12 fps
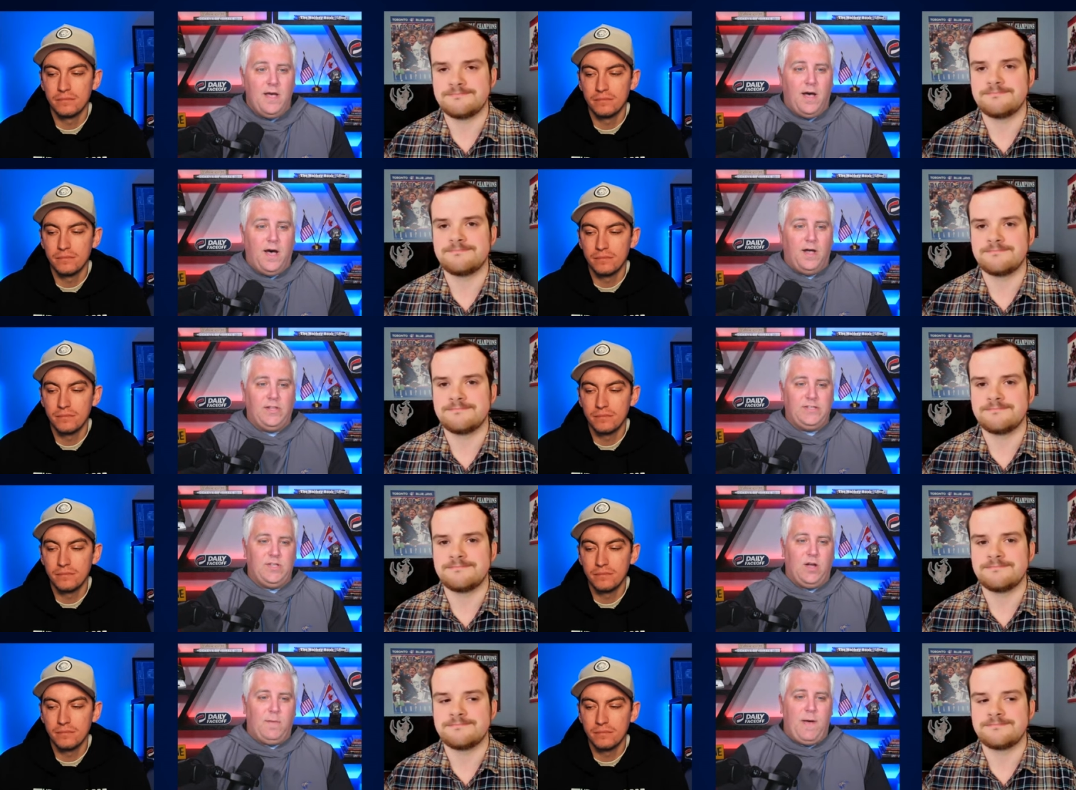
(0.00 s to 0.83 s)
Speaker 1: Uh,
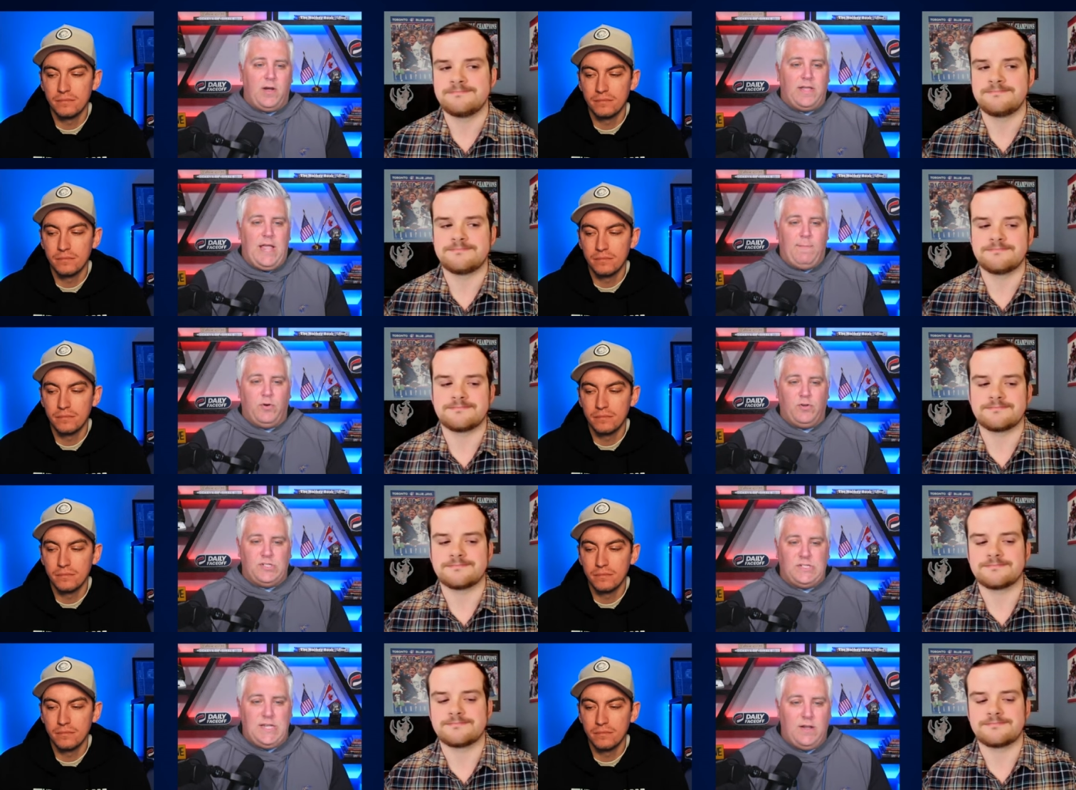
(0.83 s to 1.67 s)
let's talk about Gabriel
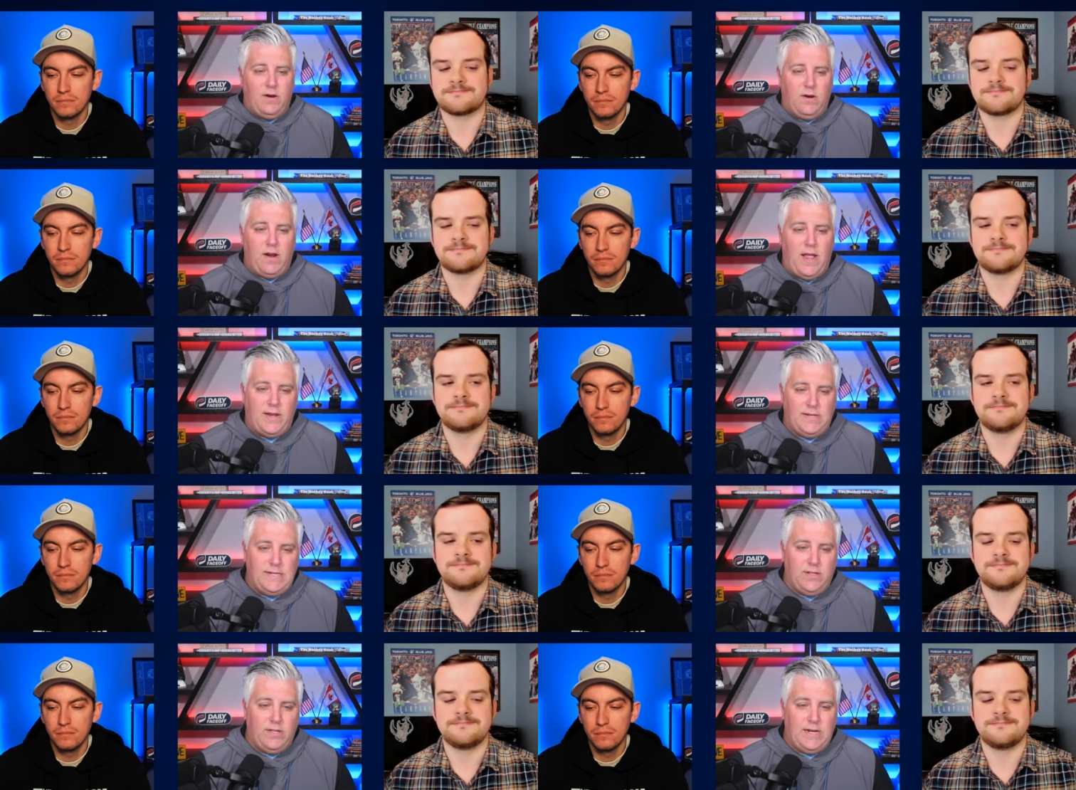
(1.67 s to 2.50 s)
Seger and
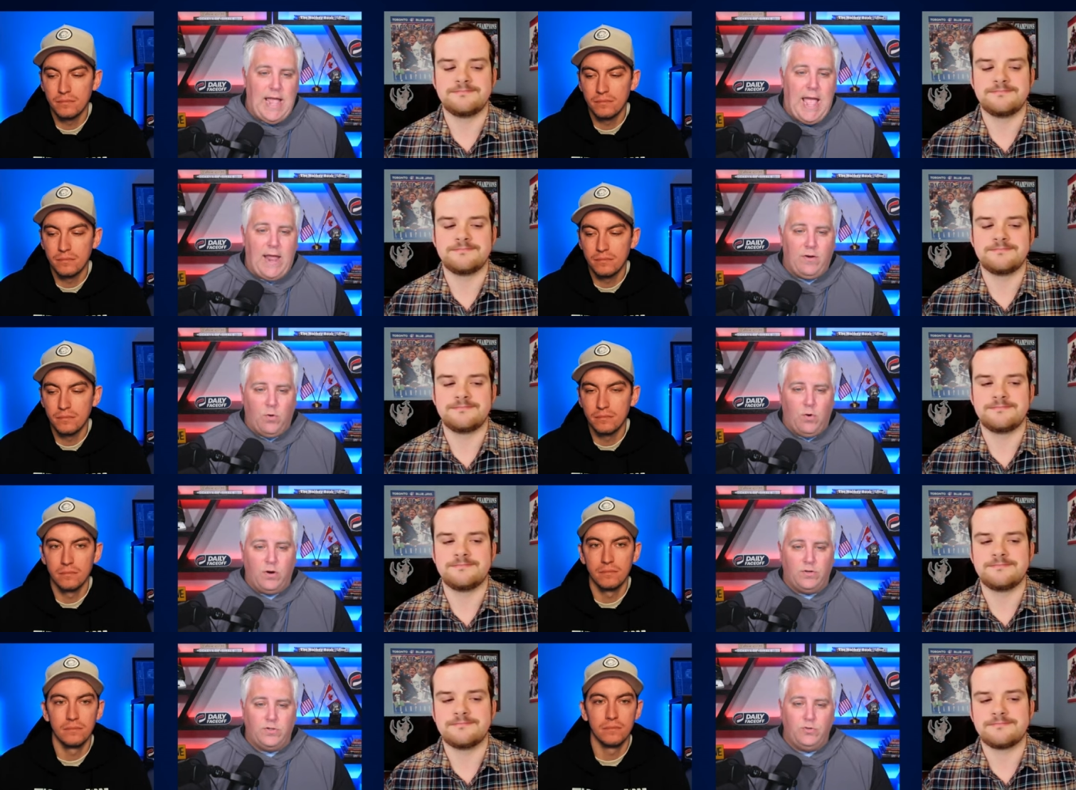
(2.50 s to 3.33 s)
Dylan
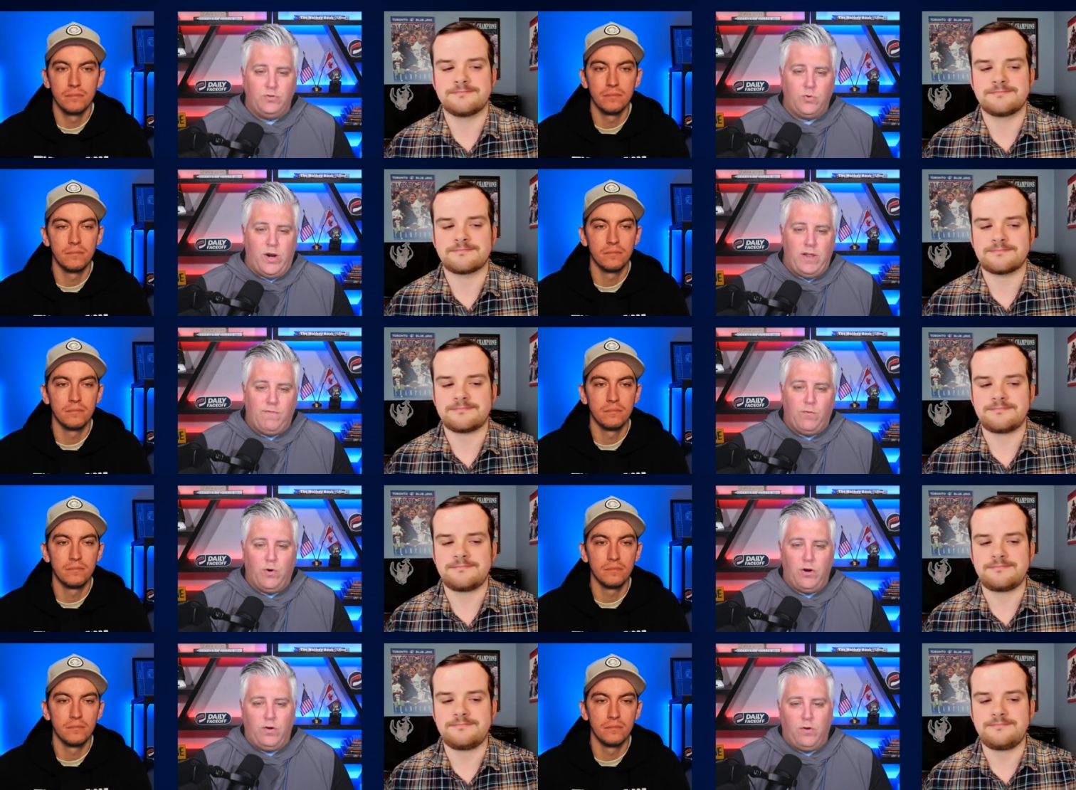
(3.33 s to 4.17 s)
Anhorn, two
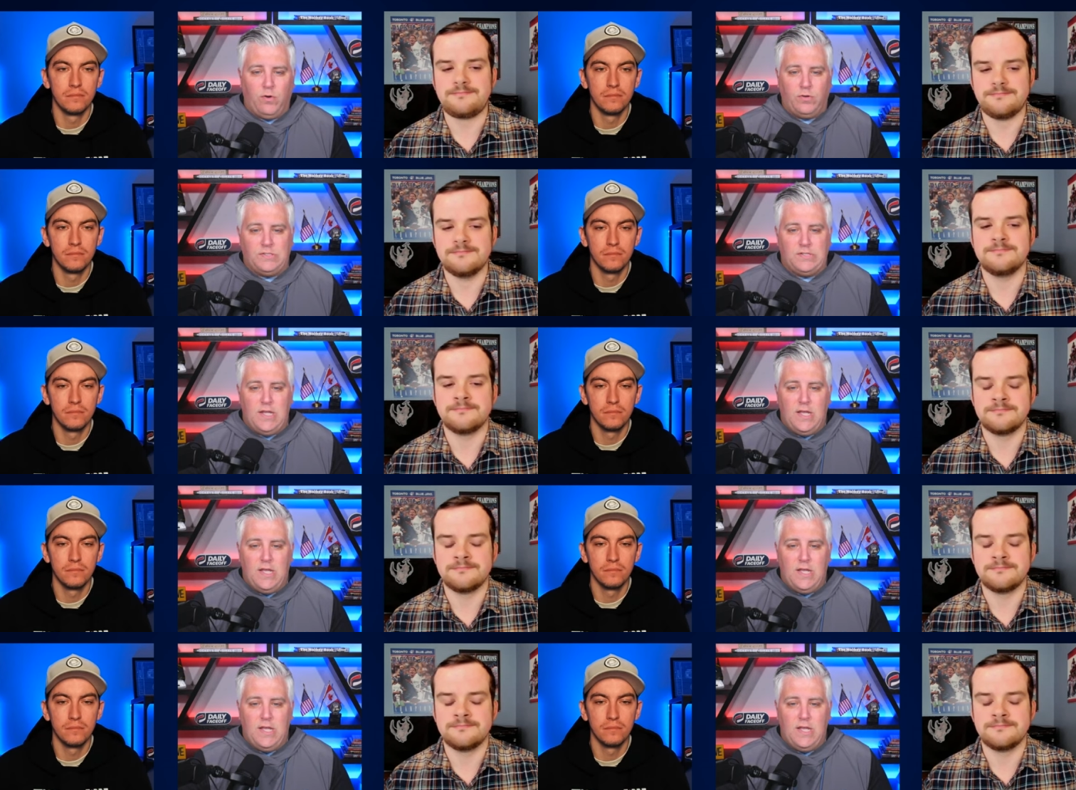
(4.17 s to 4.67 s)
24 year olds.